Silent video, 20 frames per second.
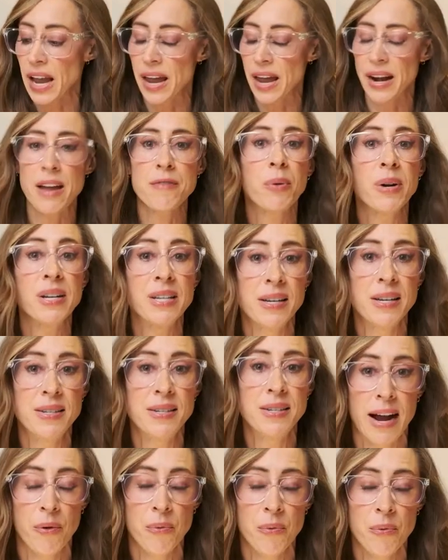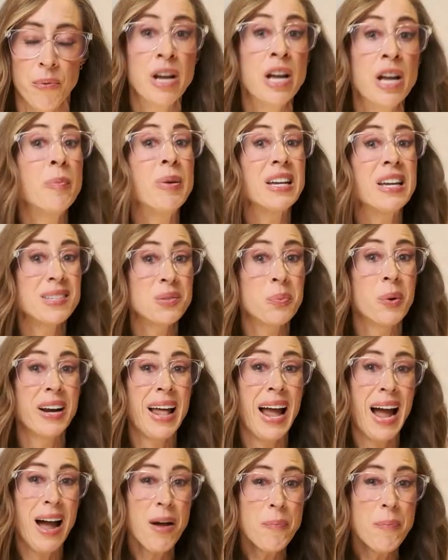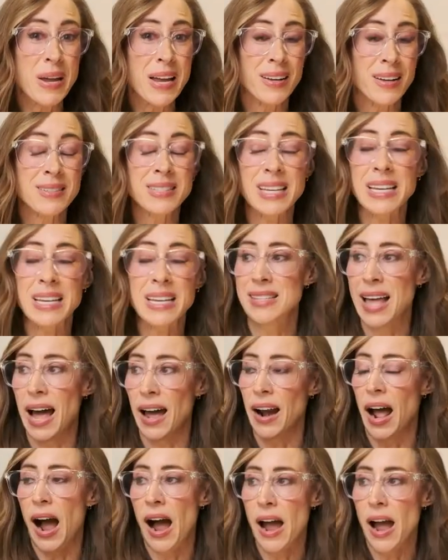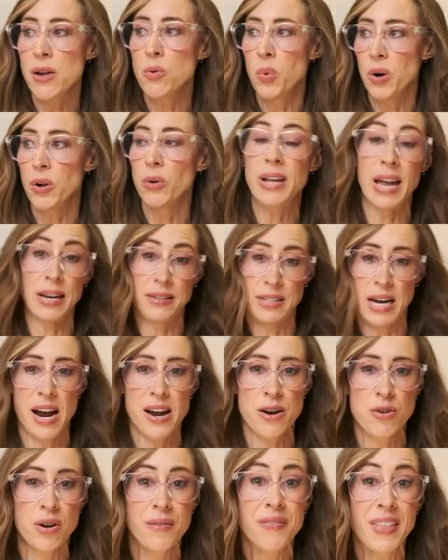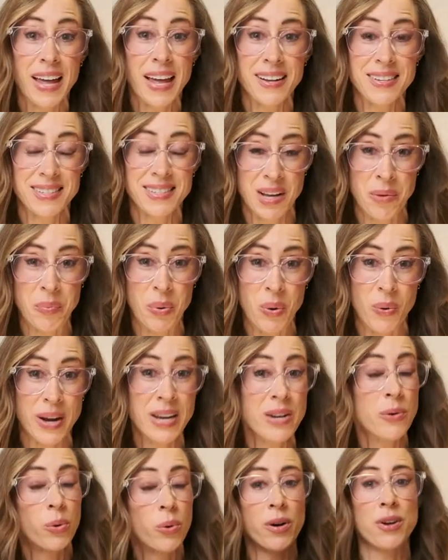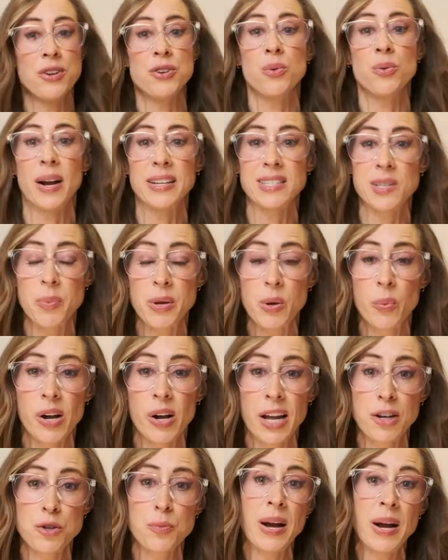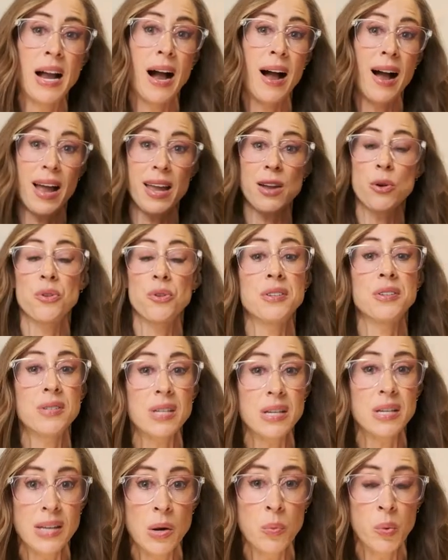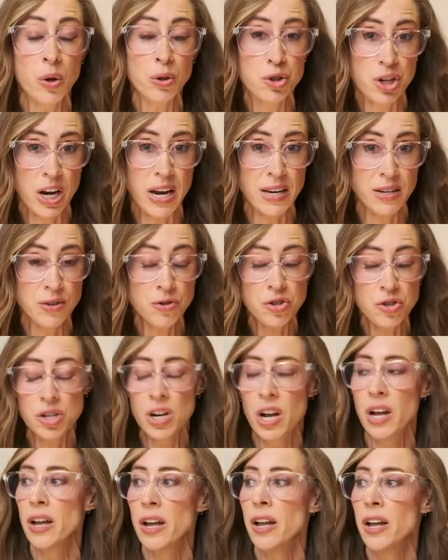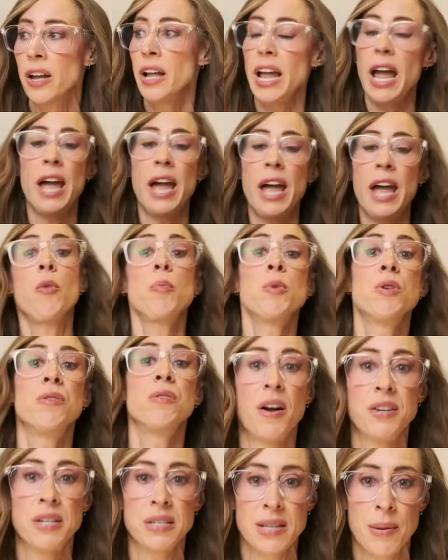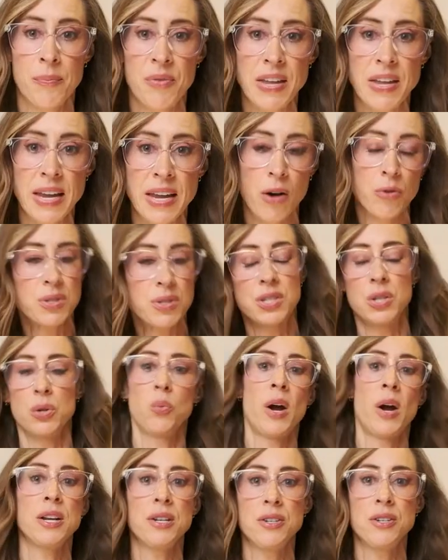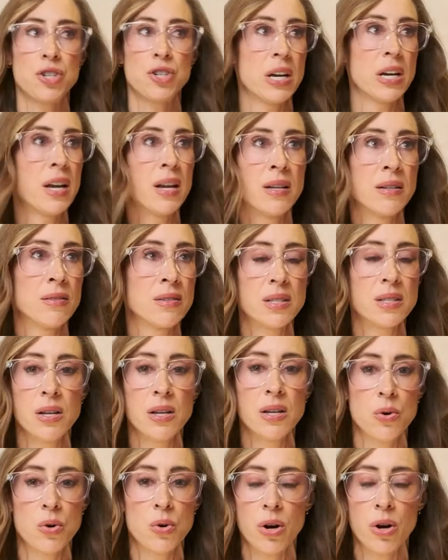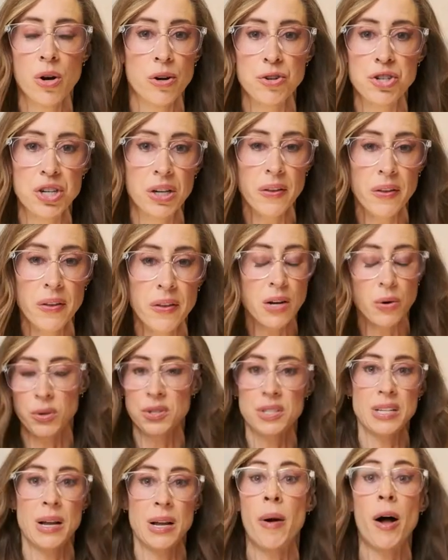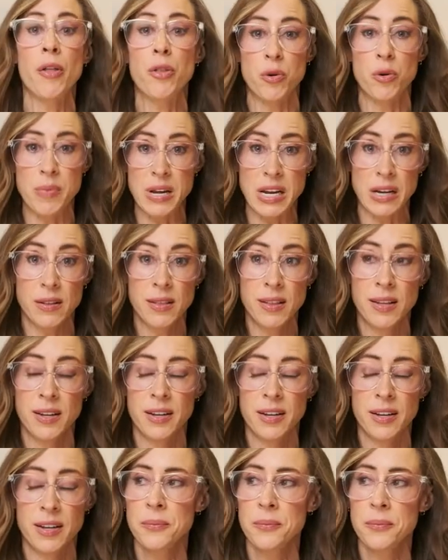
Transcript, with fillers: and I've written it down because what happens is that I will get tired of that at some point, or a new recipe will catch my eye, or the season will change, and I'll move on to something else the white chicken slow cooker chili or some other meal.